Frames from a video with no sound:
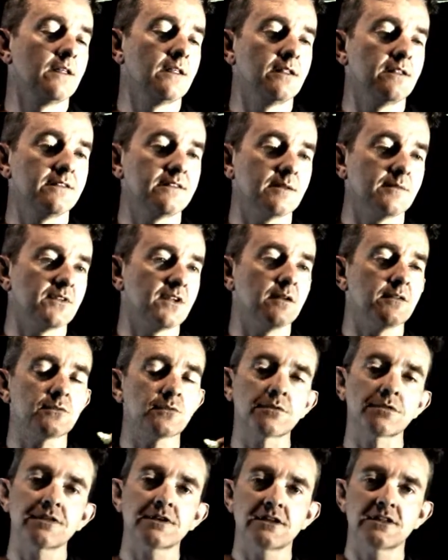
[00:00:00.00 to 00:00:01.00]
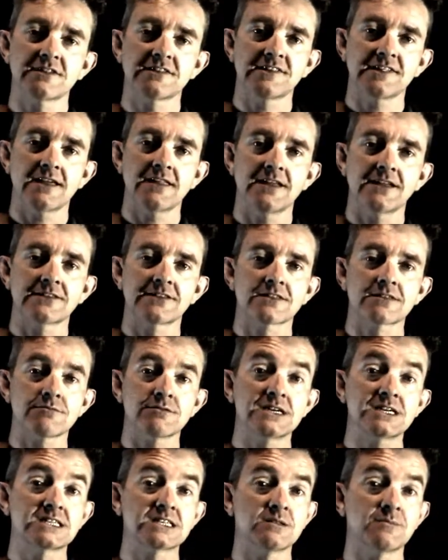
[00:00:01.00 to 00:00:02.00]
Sometimes we'll say that's
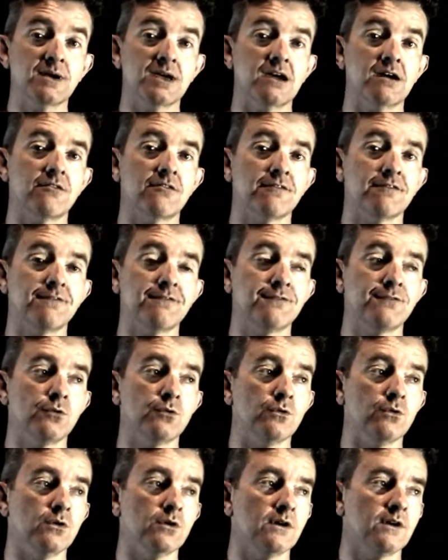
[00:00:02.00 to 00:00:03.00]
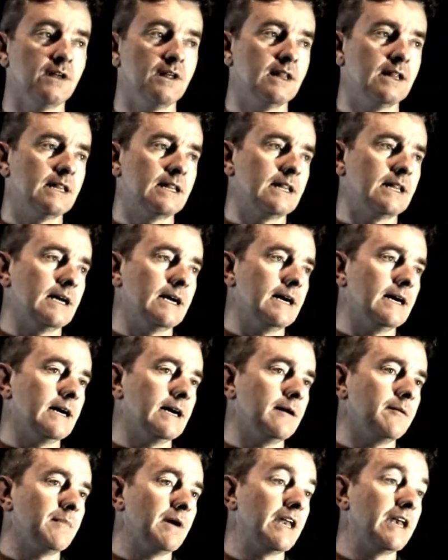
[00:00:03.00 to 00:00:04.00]
3 to the power of 4.
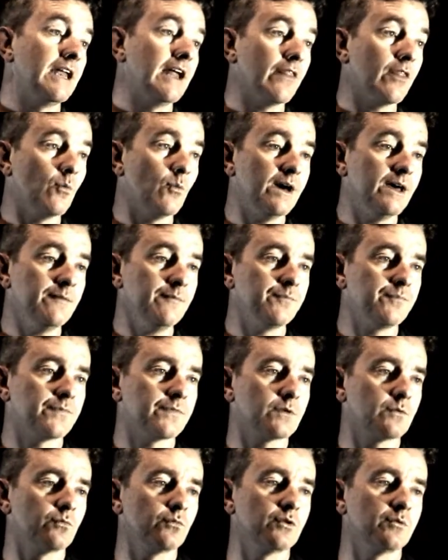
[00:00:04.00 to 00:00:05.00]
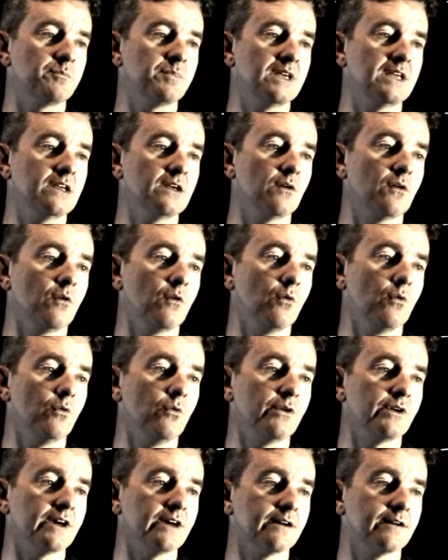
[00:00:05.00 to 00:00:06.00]
Another one would be
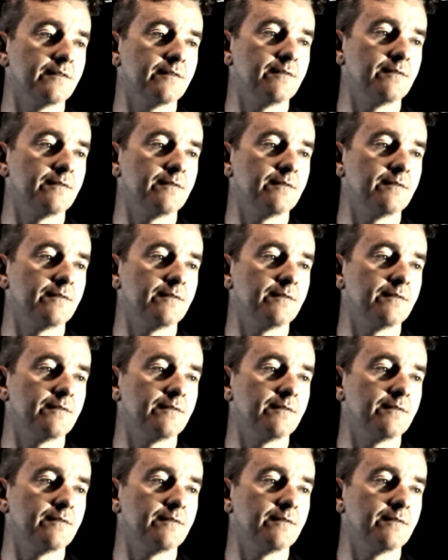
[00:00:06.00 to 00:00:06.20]
order.